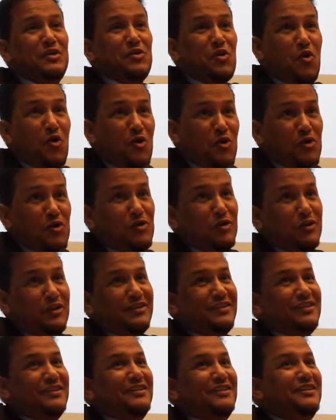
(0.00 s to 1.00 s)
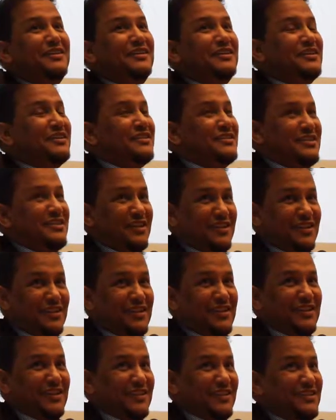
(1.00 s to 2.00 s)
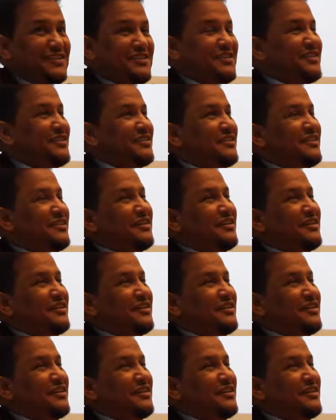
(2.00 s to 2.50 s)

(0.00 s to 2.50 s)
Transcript: old techniques.